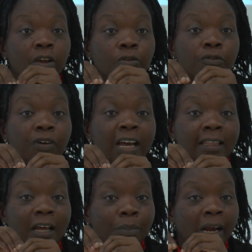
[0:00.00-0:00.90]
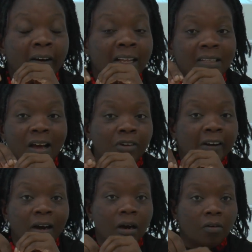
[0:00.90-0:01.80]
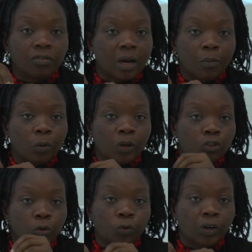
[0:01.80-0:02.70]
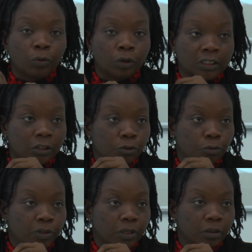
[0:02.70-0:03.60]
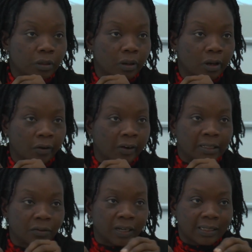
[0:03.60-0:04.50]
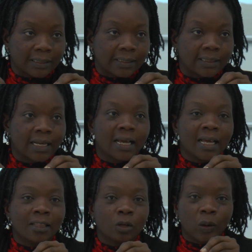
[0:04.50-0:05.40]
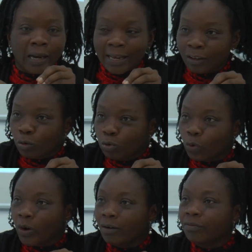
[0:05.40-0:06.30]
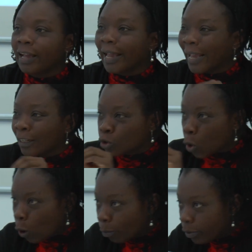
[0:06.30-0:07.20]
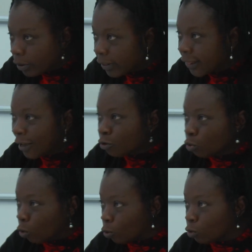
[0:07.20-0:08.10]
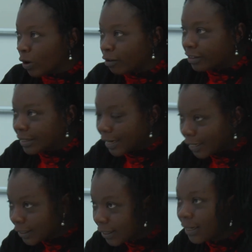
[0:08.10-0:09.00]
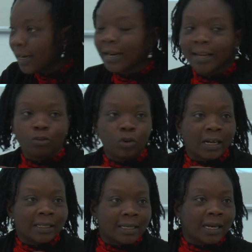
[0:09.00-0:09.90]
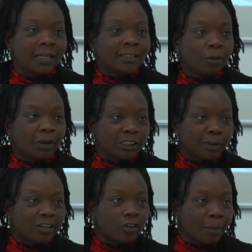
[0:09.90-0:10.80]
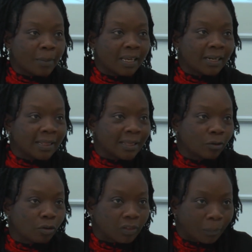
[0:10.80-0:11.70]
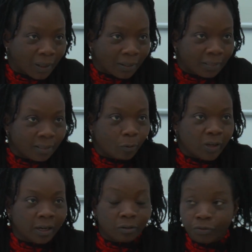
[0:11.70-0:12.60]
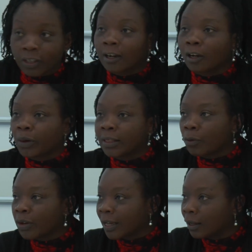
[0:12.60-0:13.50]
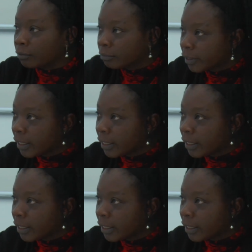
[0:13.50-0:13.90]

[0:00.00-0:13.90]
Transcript: you find that parents are very uncomfortable with children wanting to be a creative artist. They would like you to have a job that you go to every day, and you can tell us how much money you are making at the end of the month, and we can figure out whether we can